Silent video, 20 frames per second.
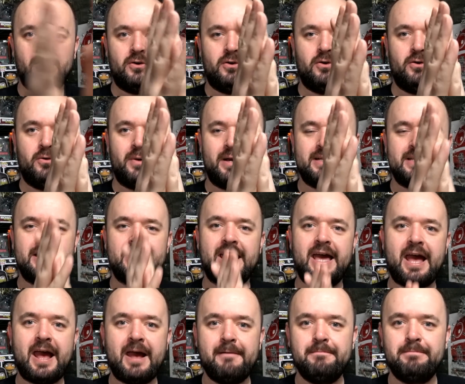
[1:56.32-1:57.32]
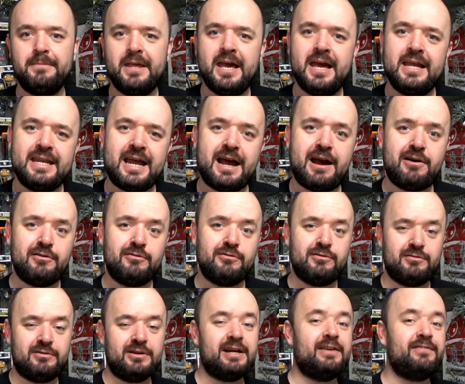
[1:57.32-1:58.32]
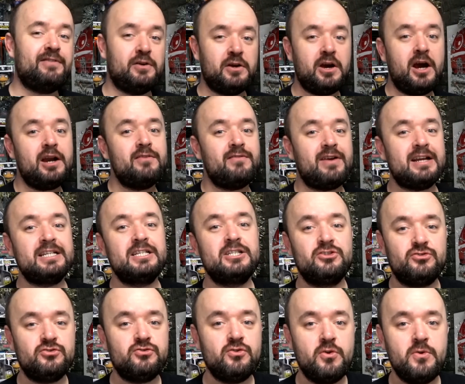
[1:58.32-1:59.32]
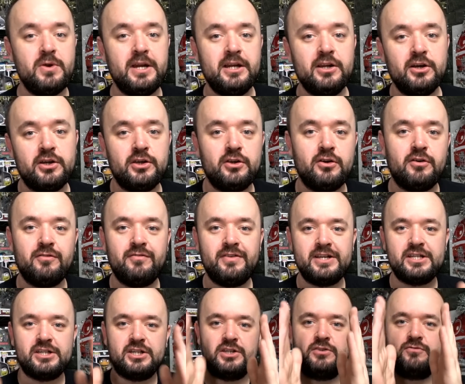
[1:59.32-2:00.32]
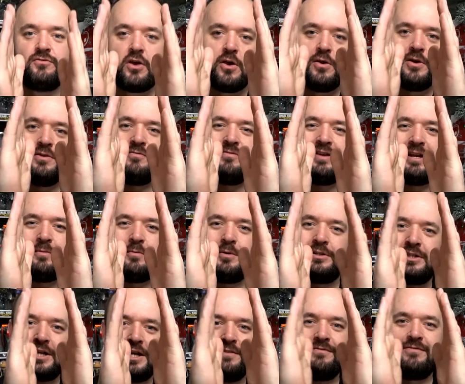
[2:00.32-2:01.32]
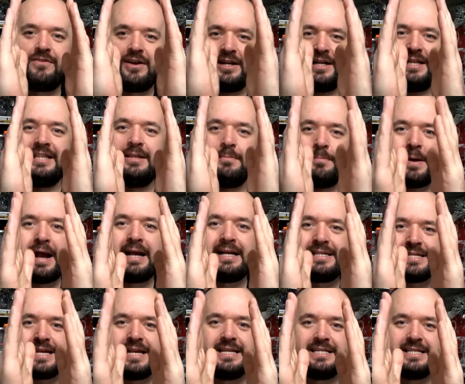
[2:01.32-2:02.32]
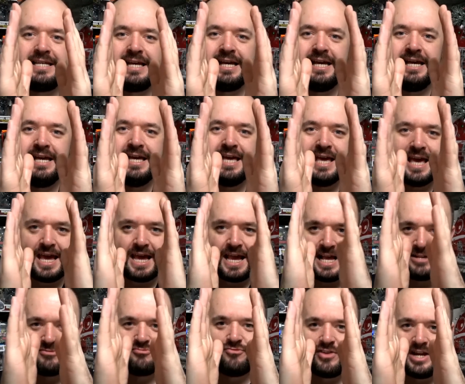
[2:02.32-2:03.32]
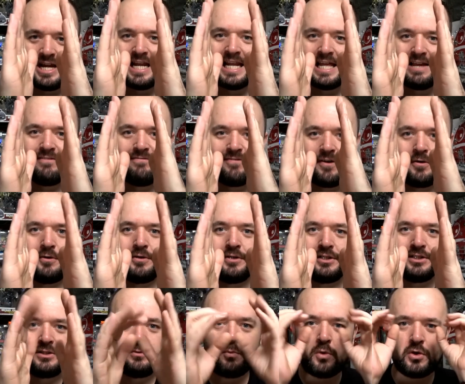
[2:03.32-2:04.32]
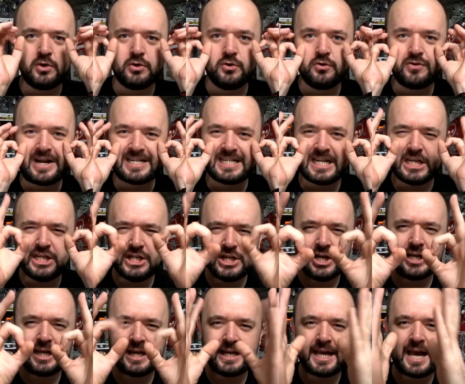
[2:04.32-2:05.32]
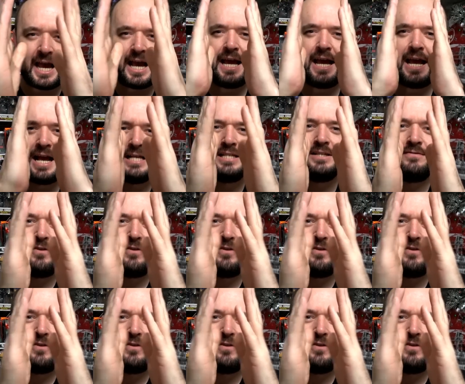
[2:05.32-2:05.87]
all the way to there. Now, if you kind of actually truly look at your vision, only really what's kind of right in the bang center is really in focus. What you're actually looking at is in